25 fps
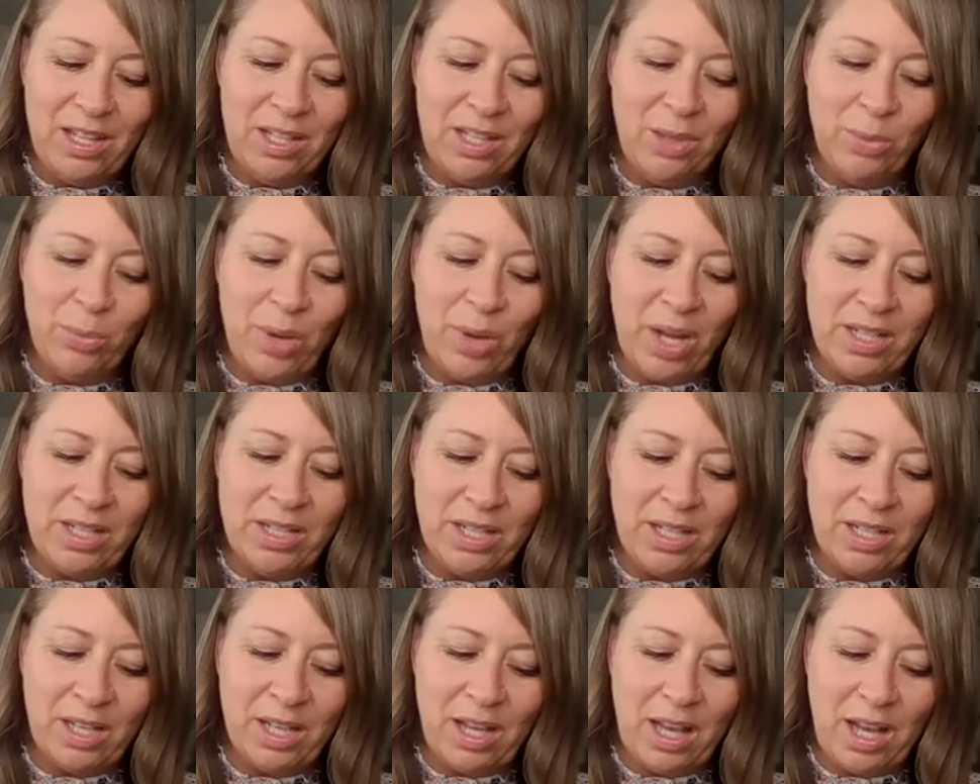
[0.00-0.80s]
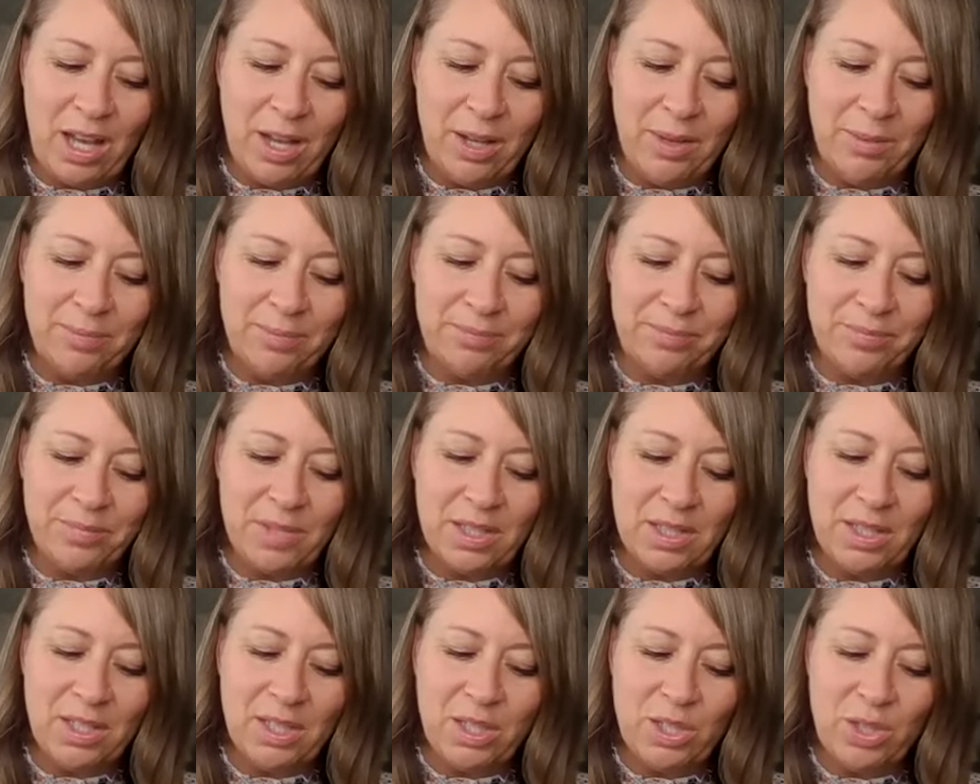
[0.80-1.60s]
You want to
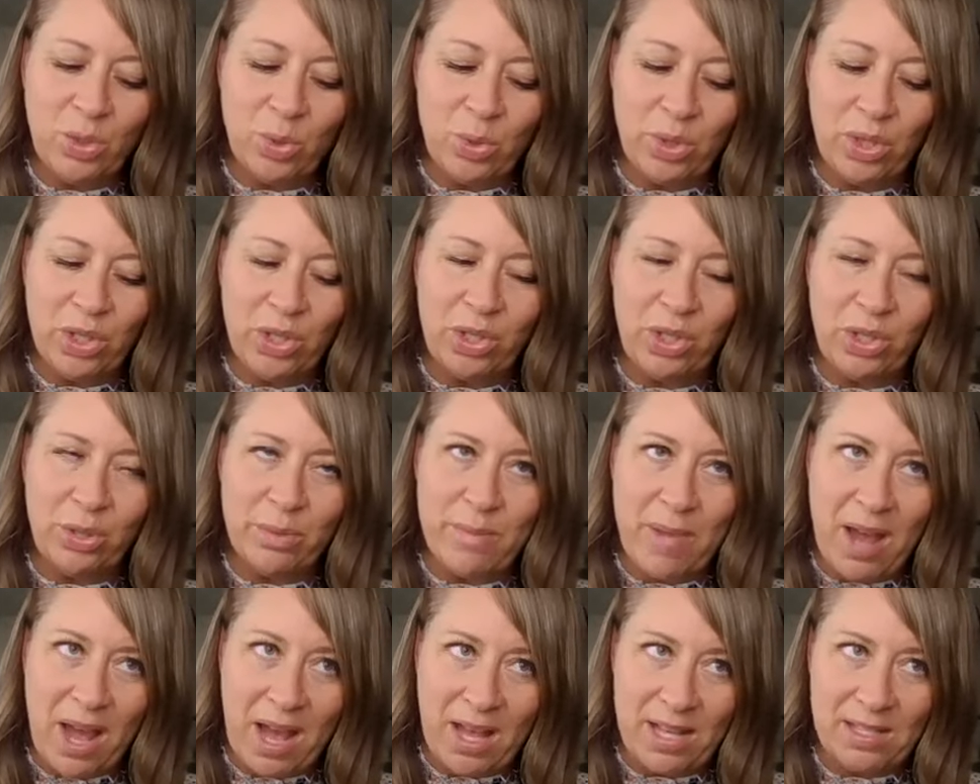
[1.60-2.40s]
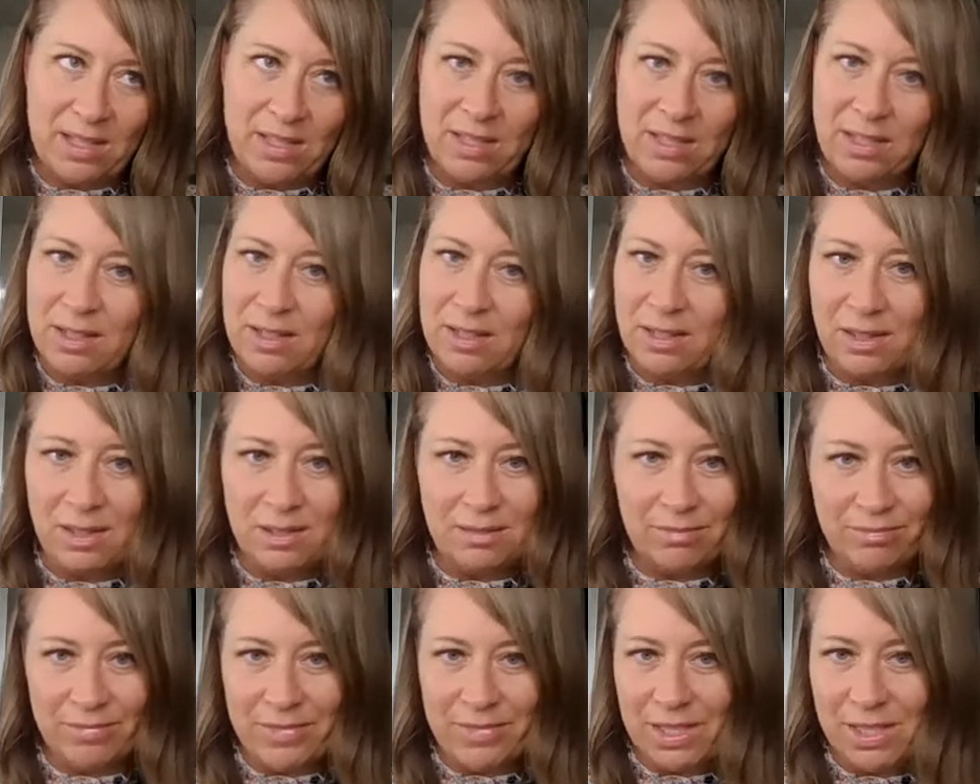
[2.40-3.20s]
store your mask
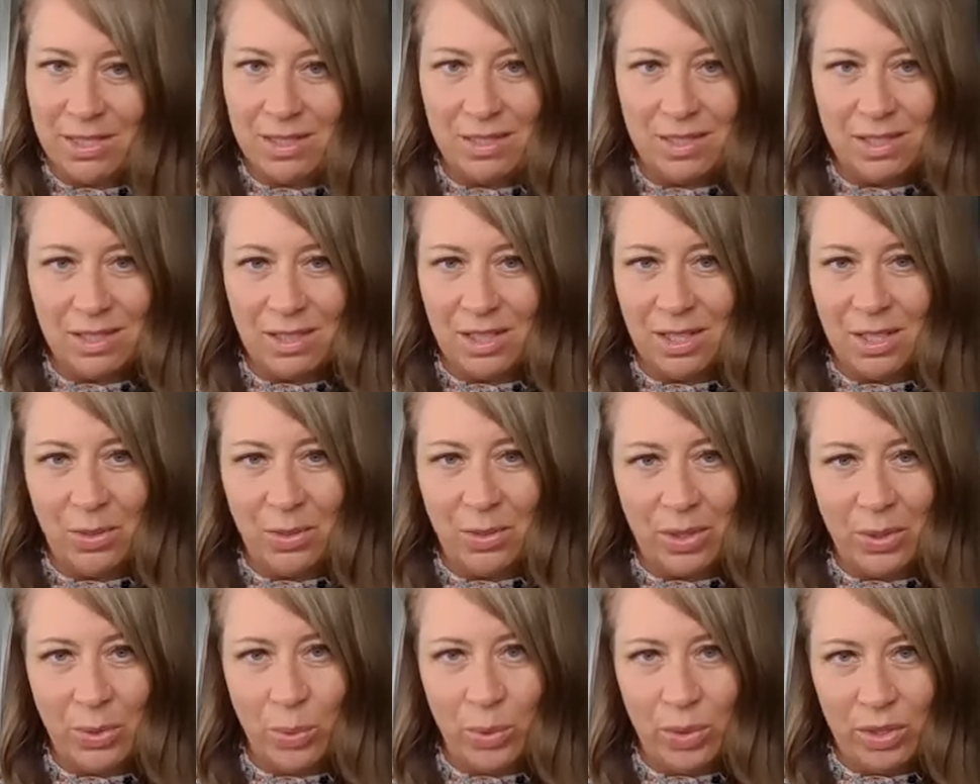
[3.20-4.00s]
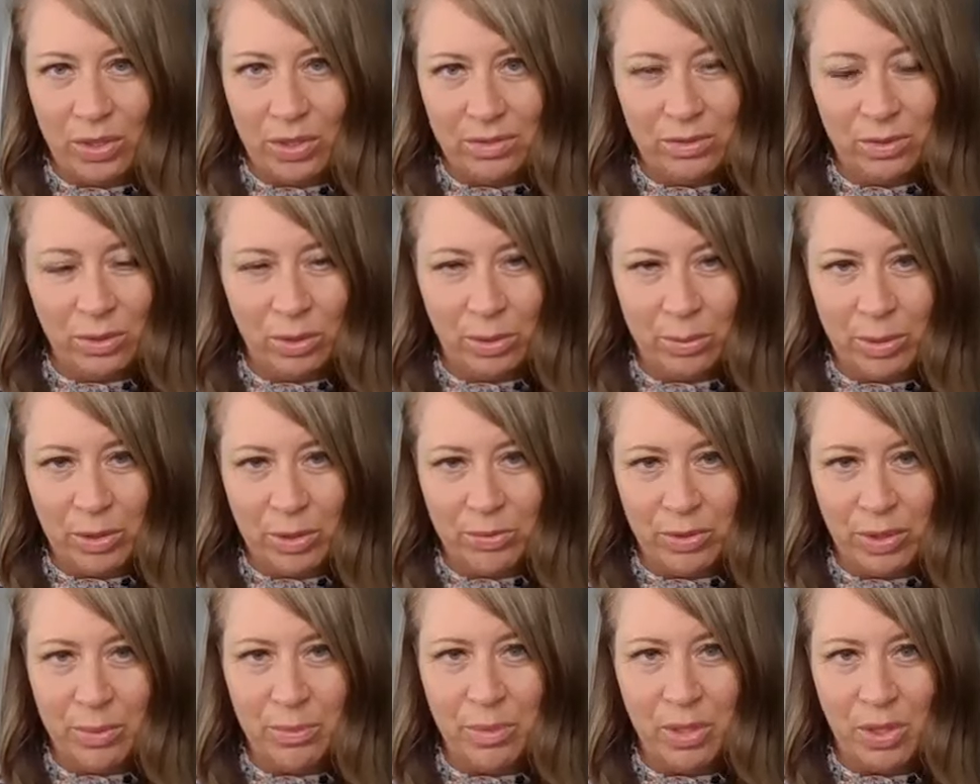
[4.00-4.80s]
in just, you know, a cool,
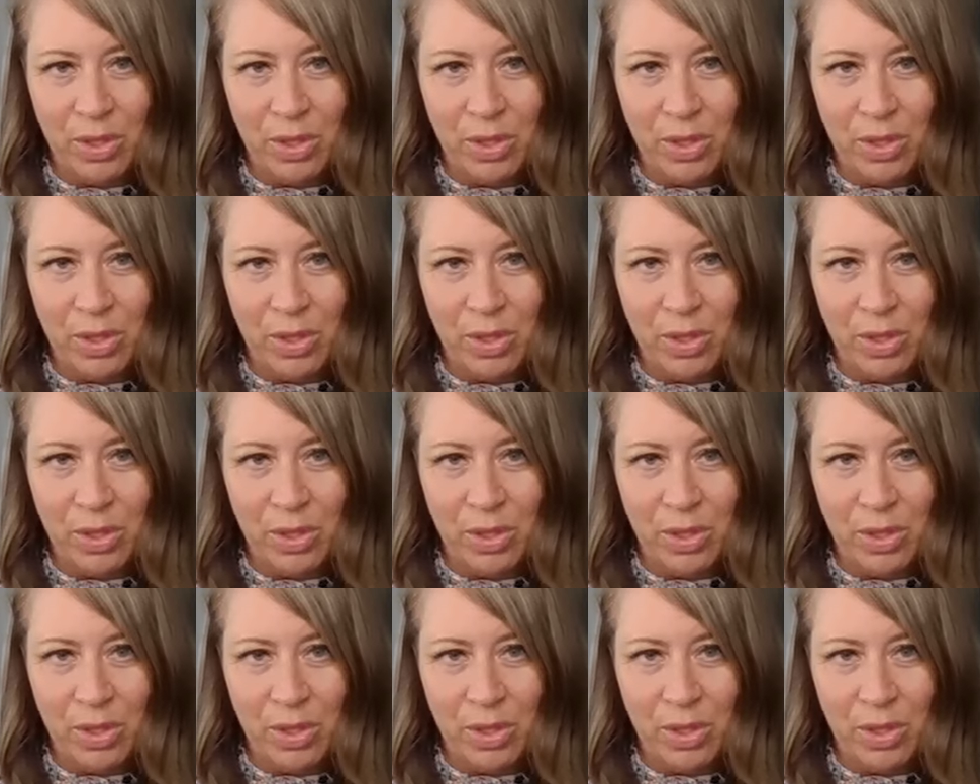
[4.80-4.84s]
normal room.